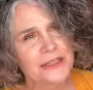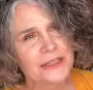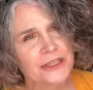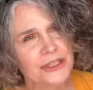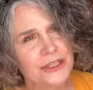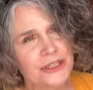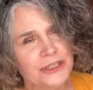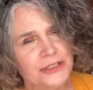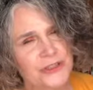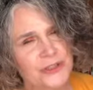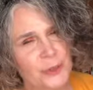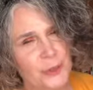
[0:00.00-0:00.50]

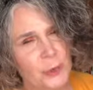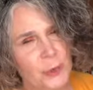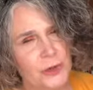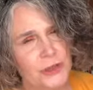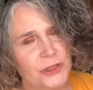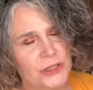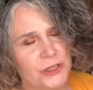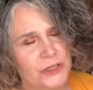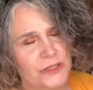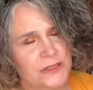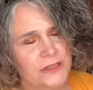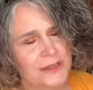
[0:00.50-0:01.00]
just
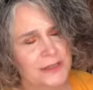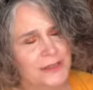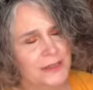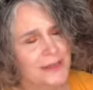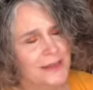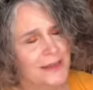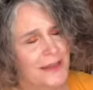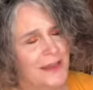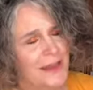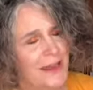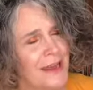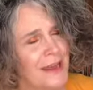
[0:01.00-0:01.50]
gorgeous.
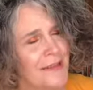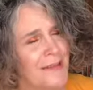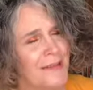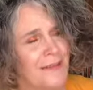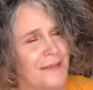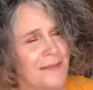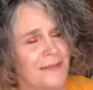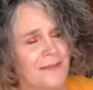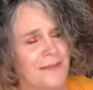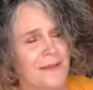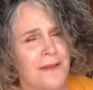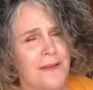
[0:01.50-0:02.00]

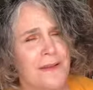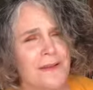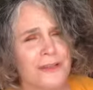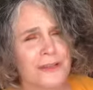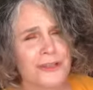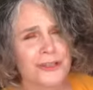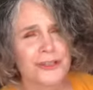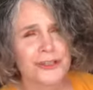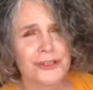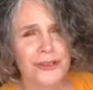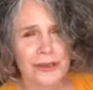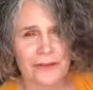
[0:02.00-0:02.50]
The
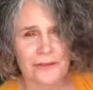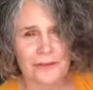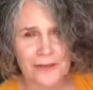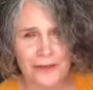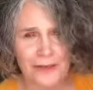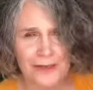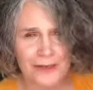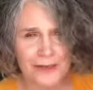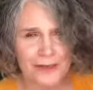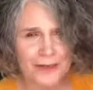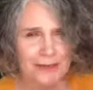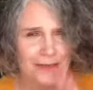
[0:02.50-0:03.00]

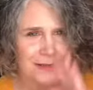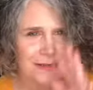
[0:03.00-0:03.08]
longevity